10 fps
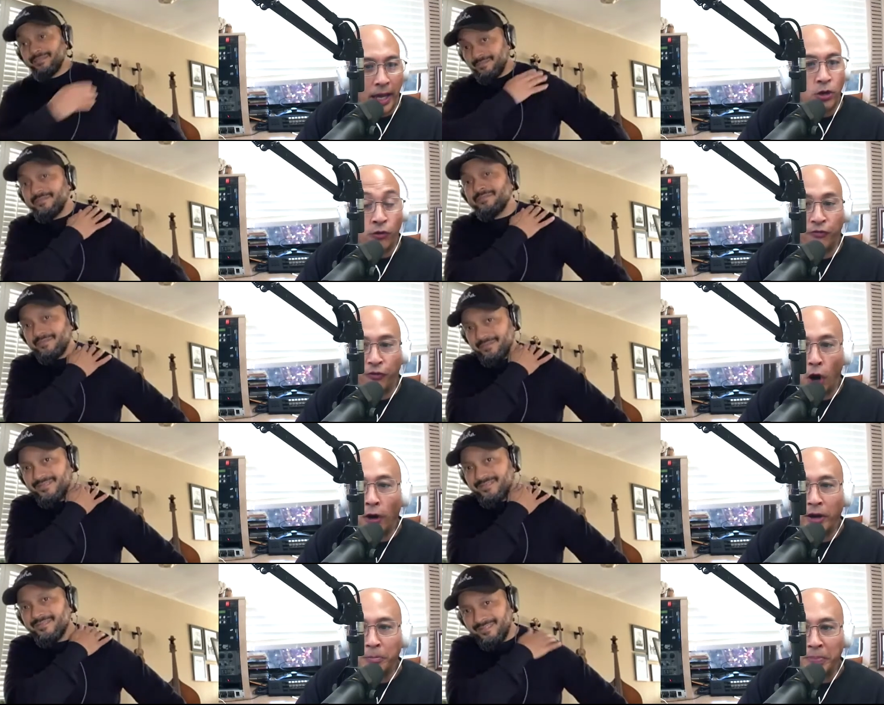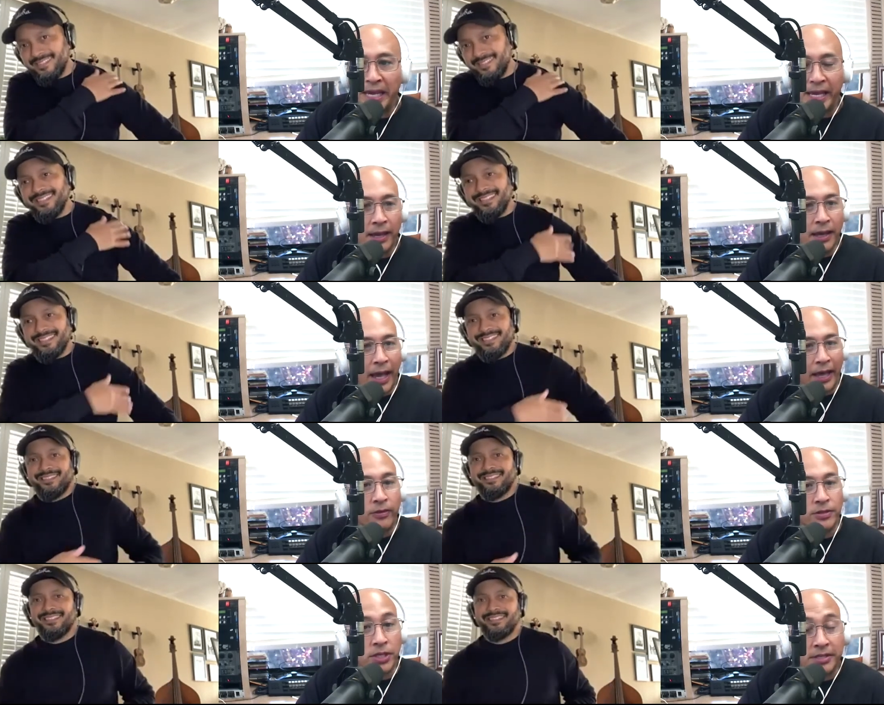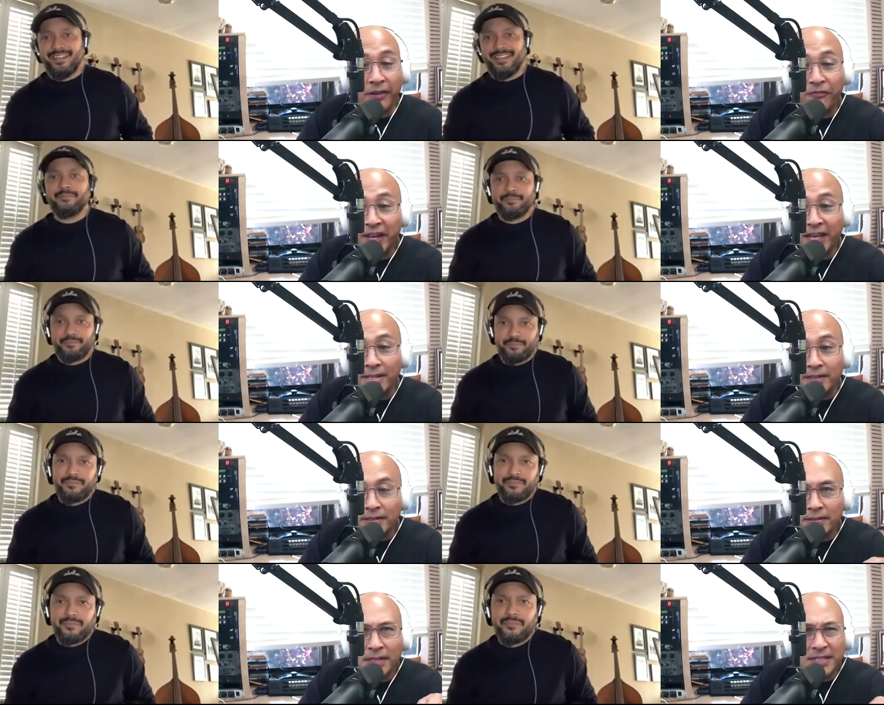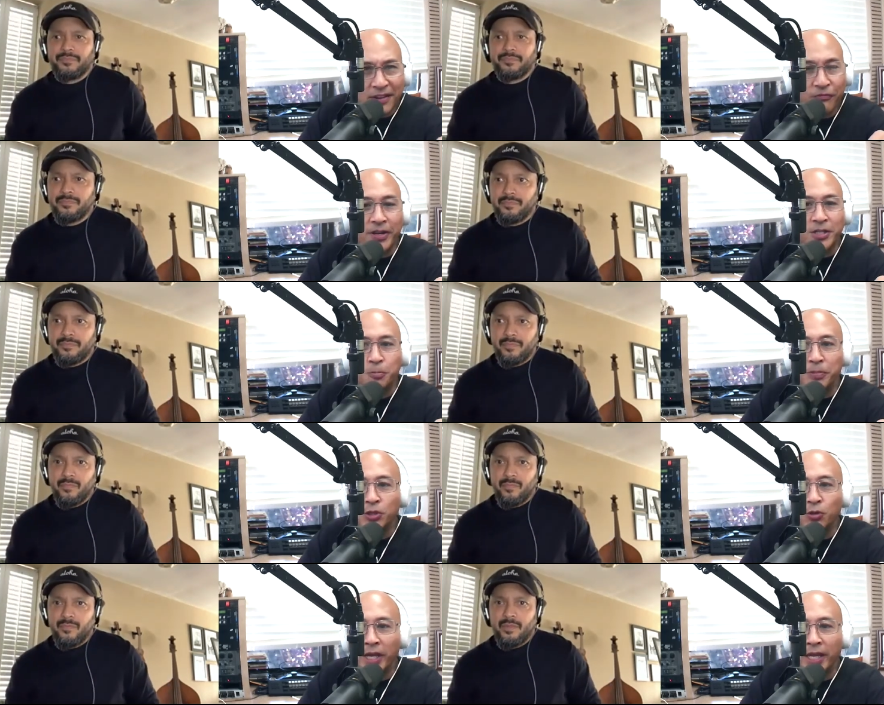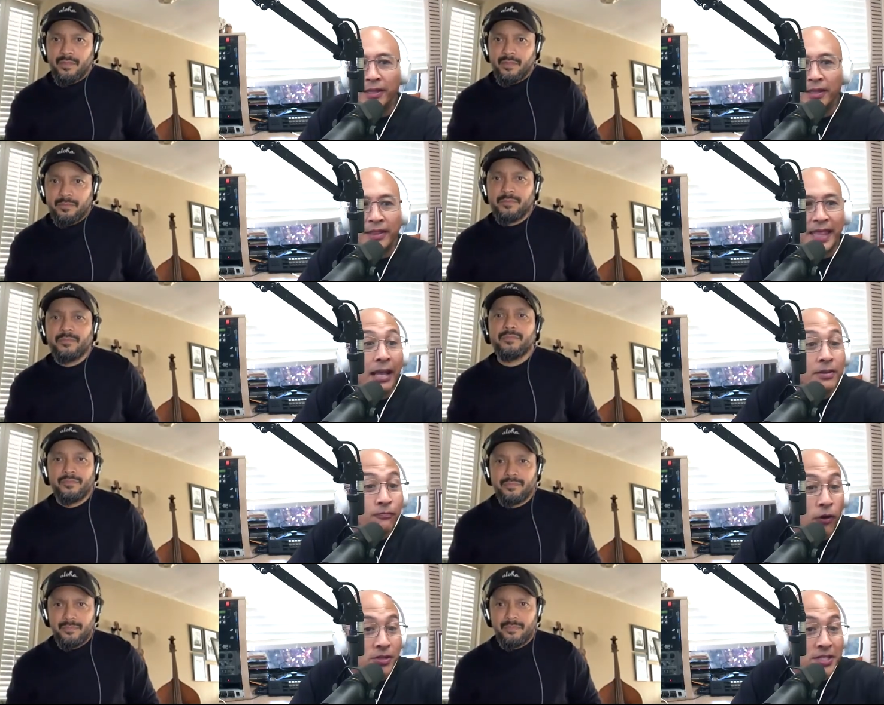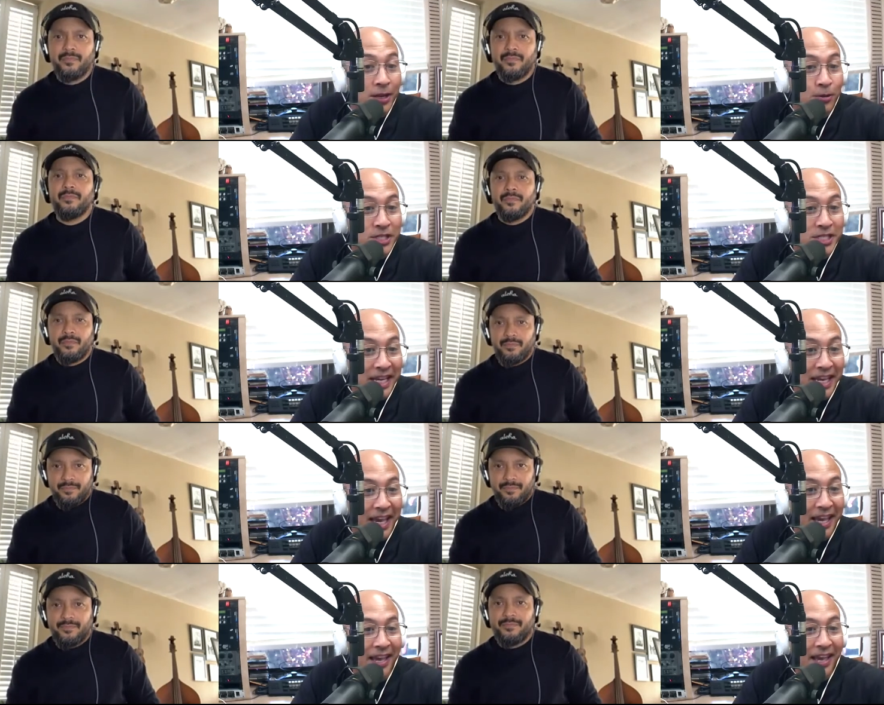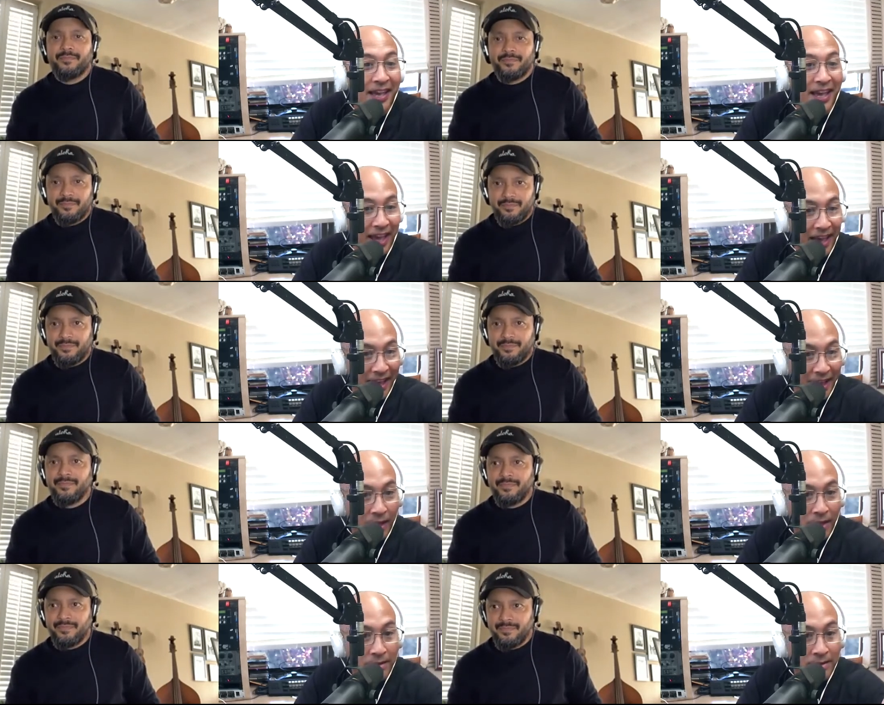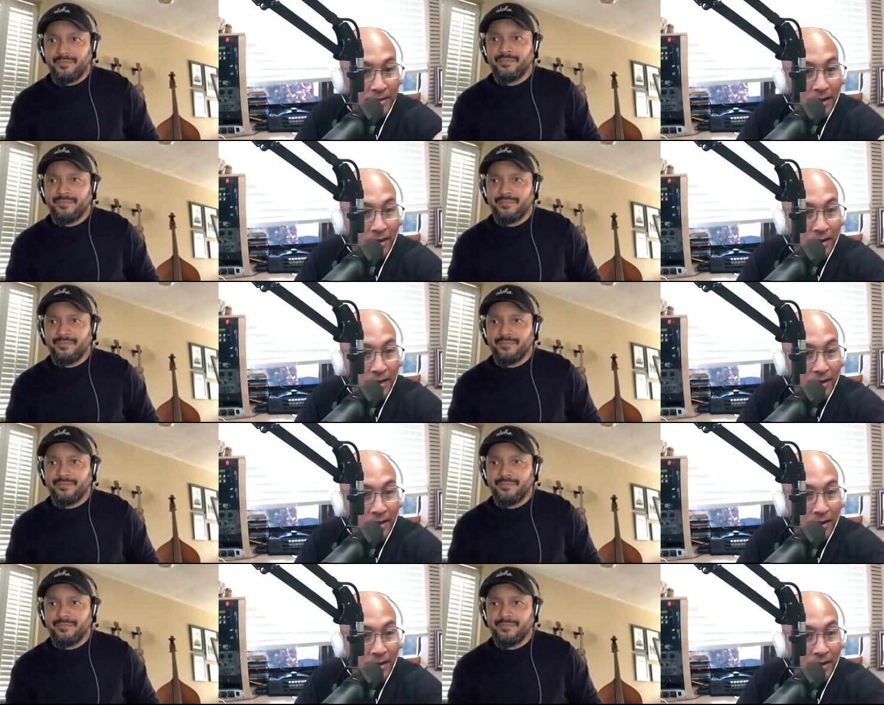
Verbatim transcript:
Speaker 1: and known for R and B, and there's a yeah. definite difference between that falsetto singing and